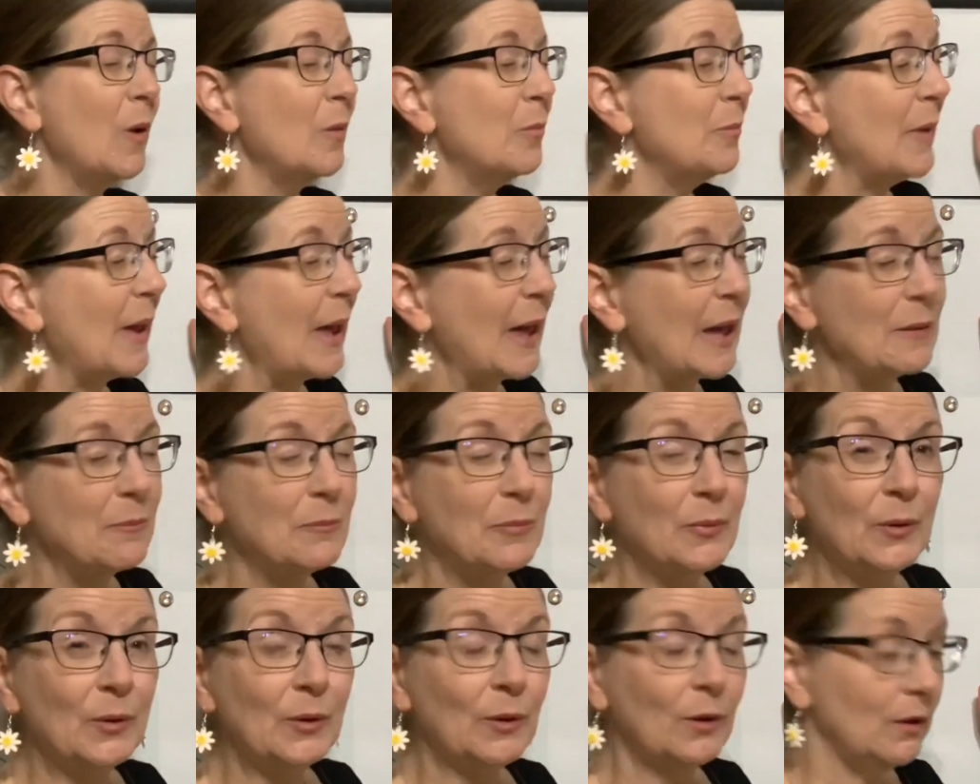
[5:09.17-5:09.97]

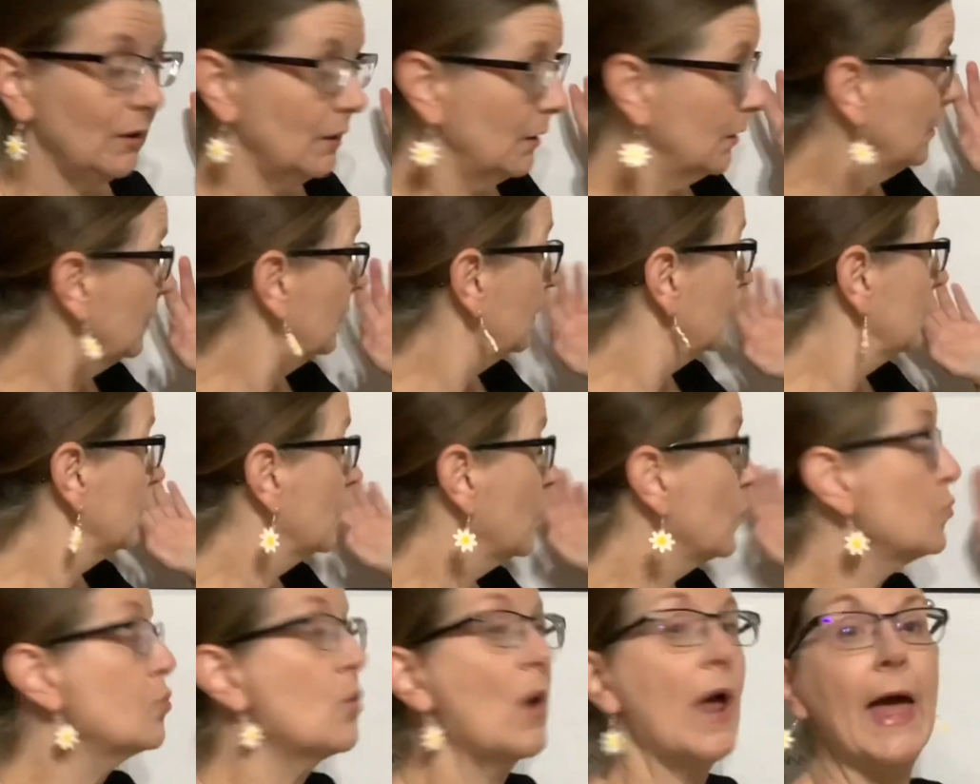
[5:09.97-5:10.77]
paper
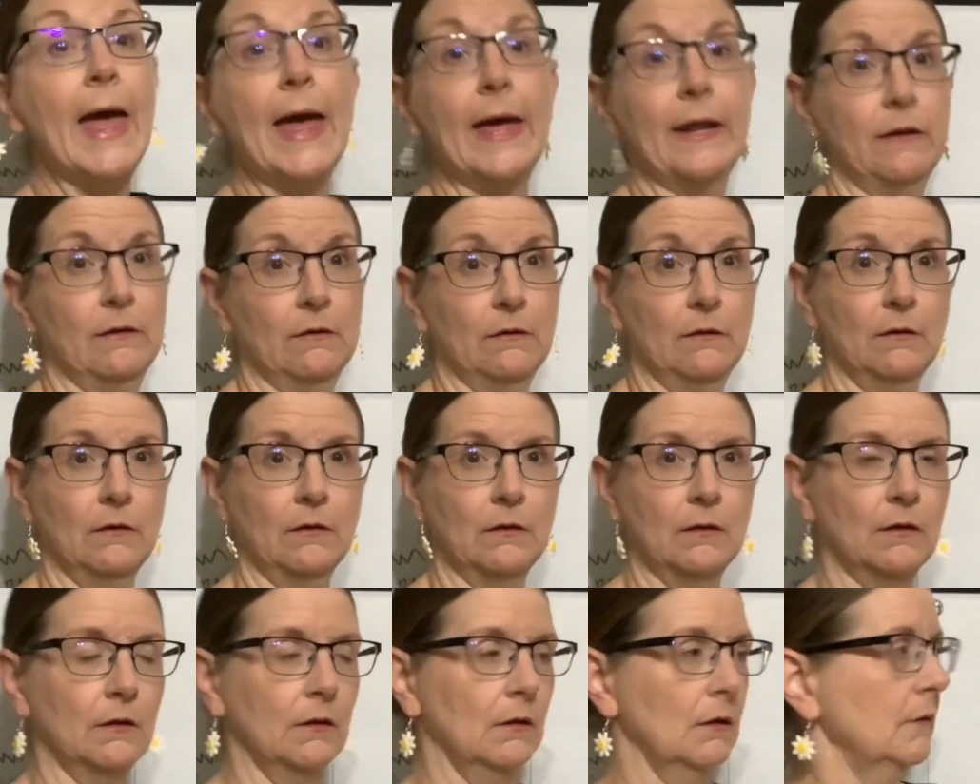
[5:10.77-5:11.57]
red.
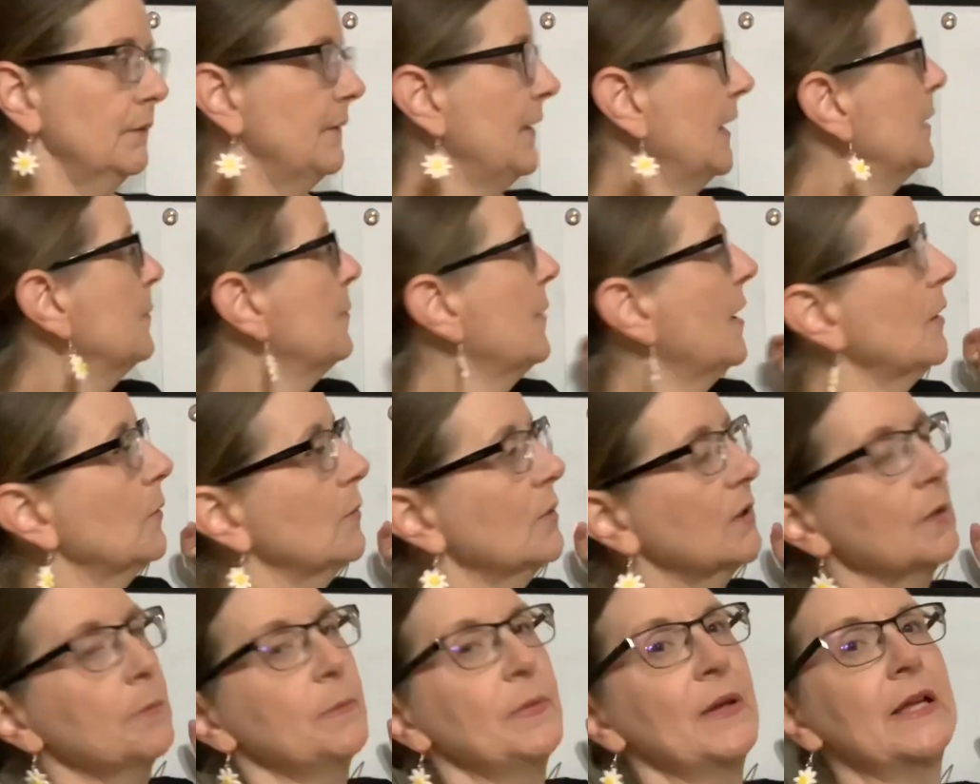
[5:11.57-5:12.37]
They might
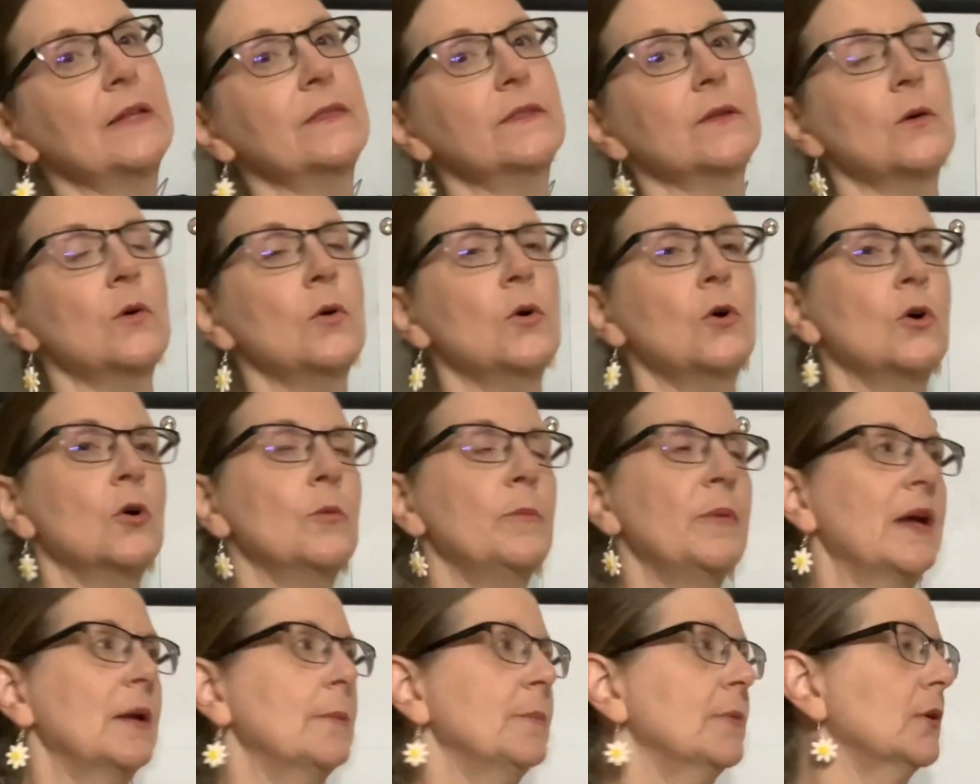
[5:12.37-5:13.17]
want to paint the whole
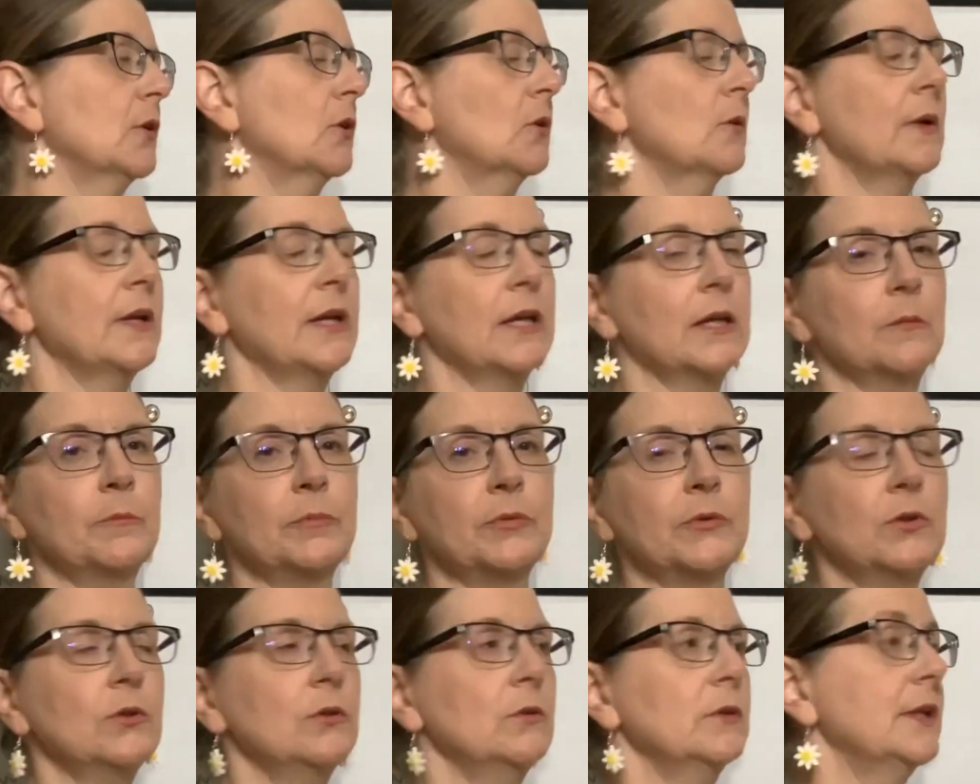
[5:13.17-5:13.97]
paper green,
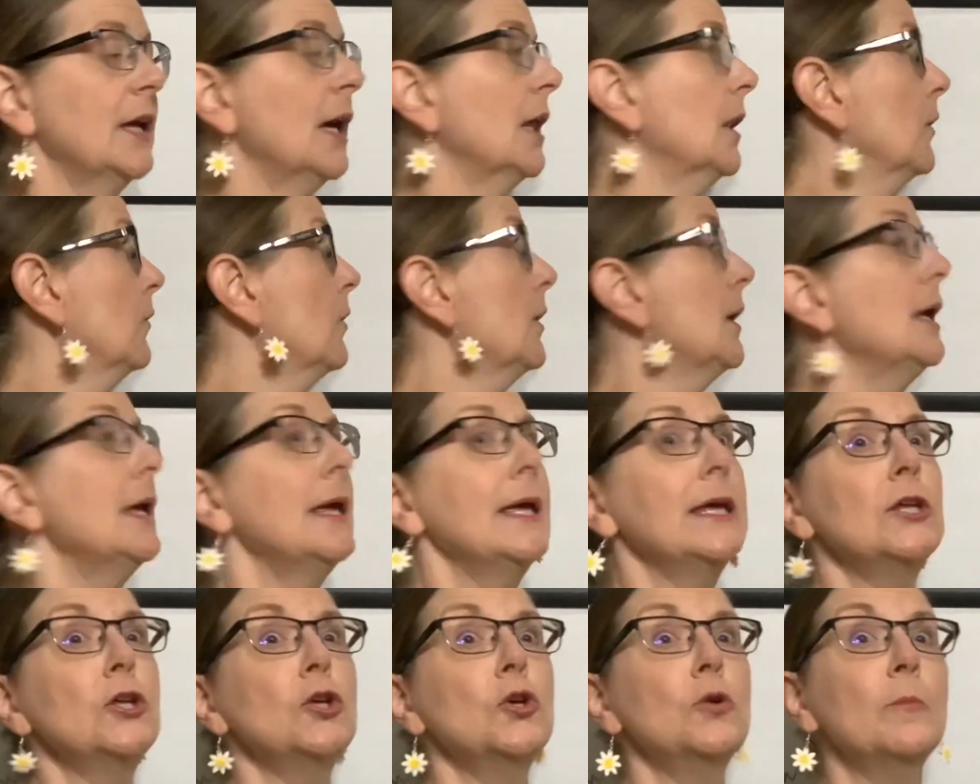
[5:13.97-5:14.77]
blue, yellow.
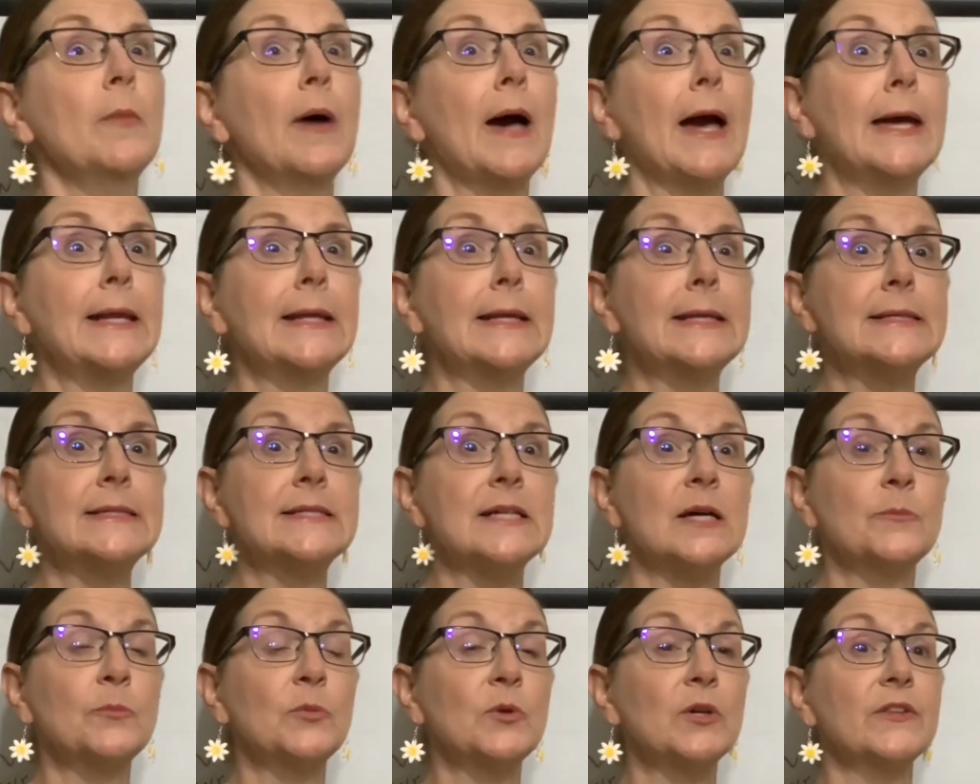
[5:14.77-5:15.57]
You might end
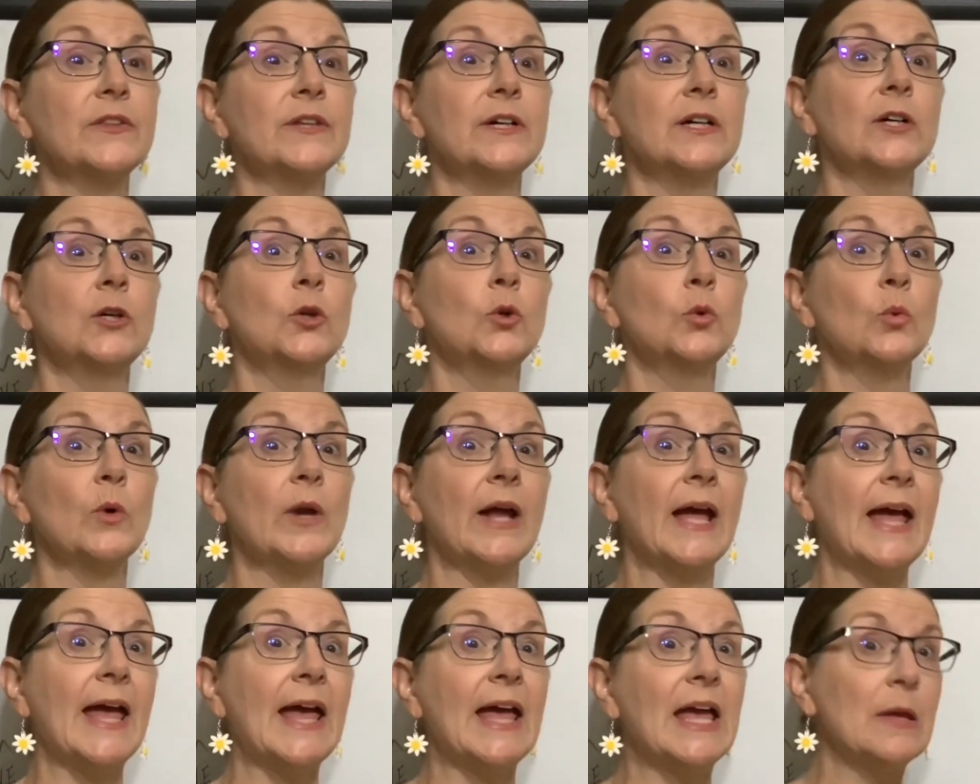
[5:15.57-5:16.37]
up with a
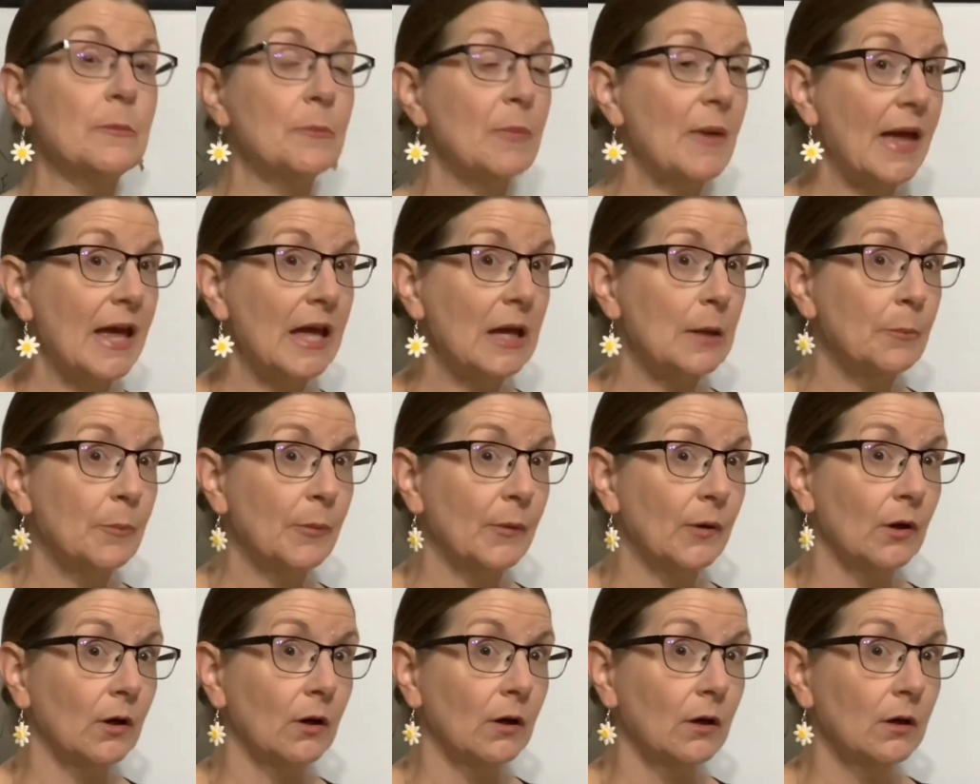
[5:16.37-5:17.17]
gray
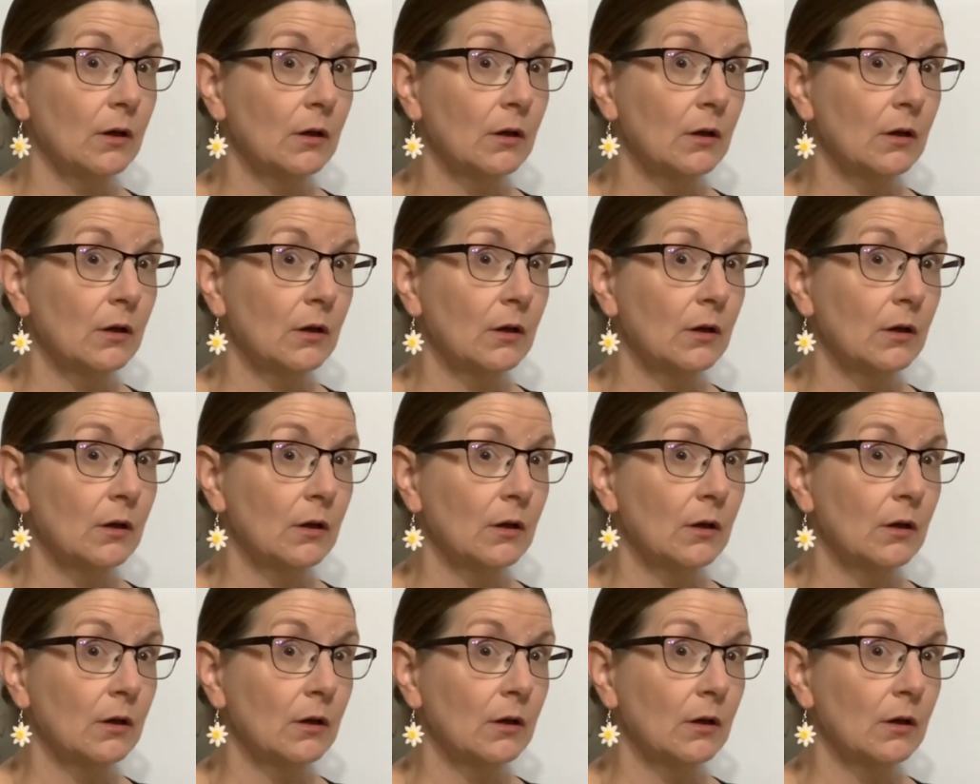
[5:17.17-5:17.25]
paper.